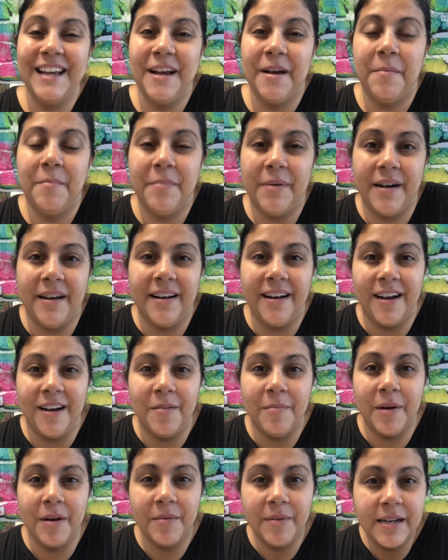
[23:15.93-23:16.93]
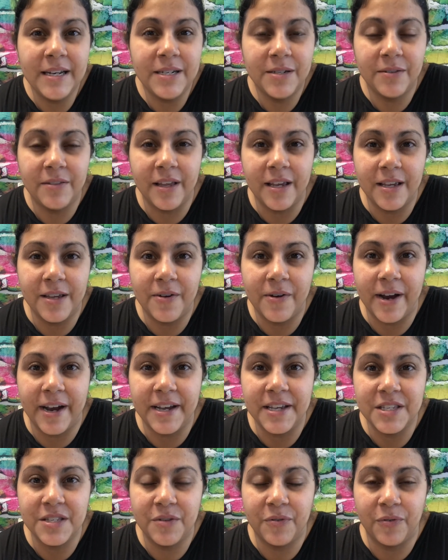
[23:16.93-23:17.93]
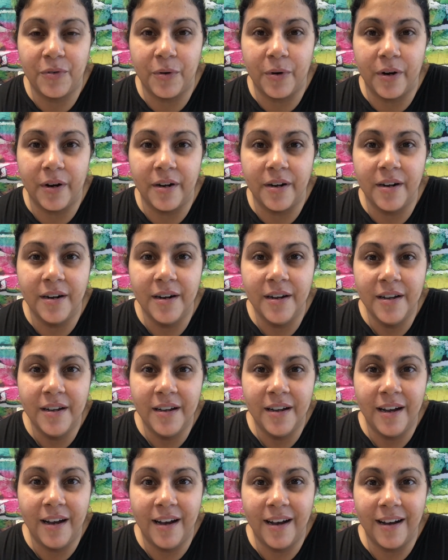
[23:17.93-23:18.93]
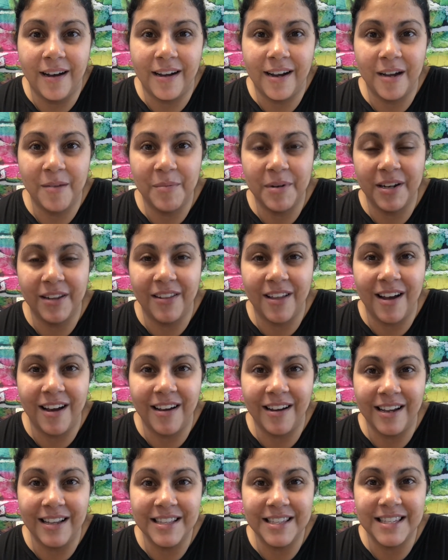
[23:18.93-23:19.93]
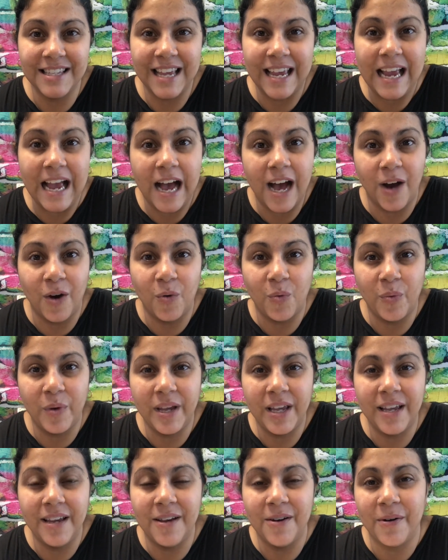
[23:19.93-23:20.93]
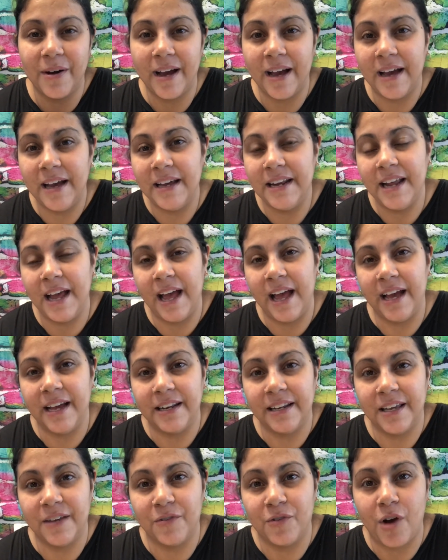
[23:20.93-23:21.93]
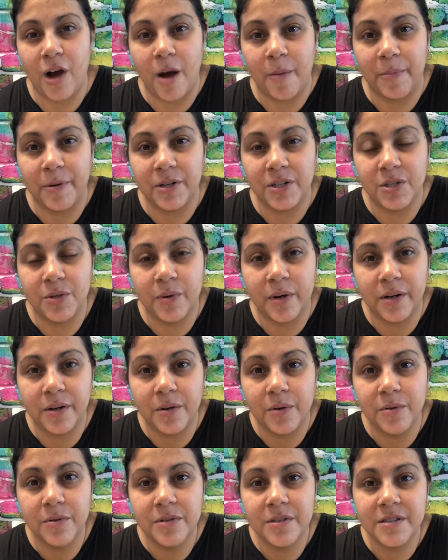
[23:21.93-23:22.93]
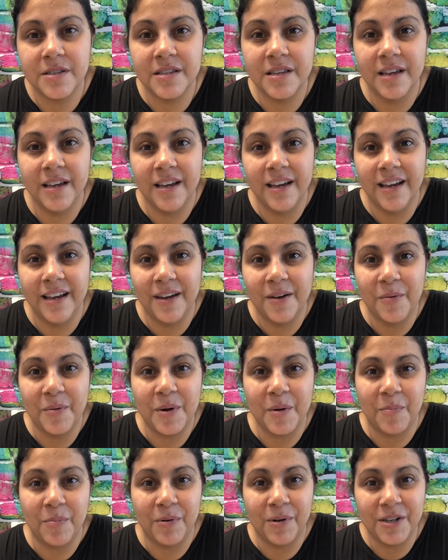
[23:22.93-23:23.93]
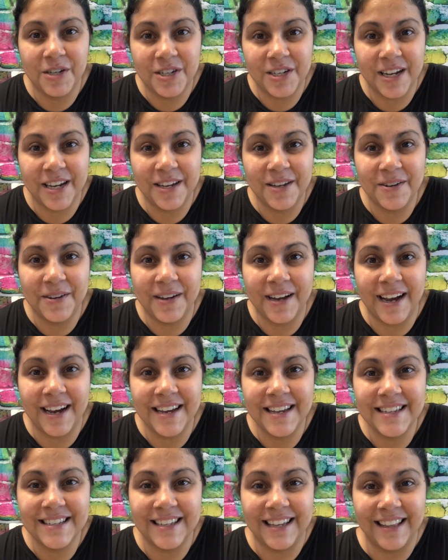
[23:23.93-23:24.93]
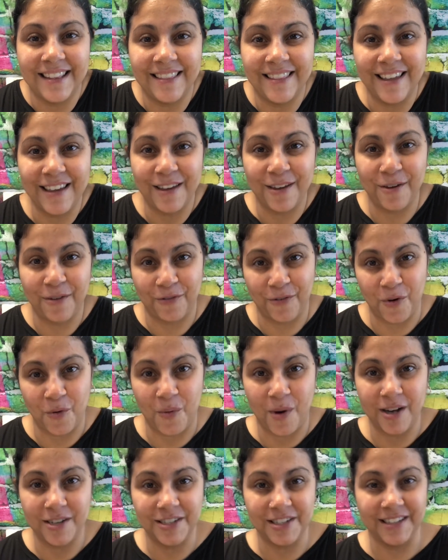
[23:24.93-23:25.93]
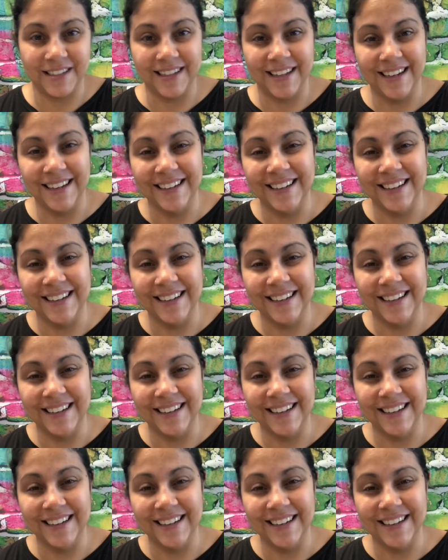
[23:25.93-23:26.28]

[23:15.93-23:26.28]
But I really do thank you guys for coming along and seeing how we go ahead and give copper to our goats. We appreciate you guys, and thank you for watching.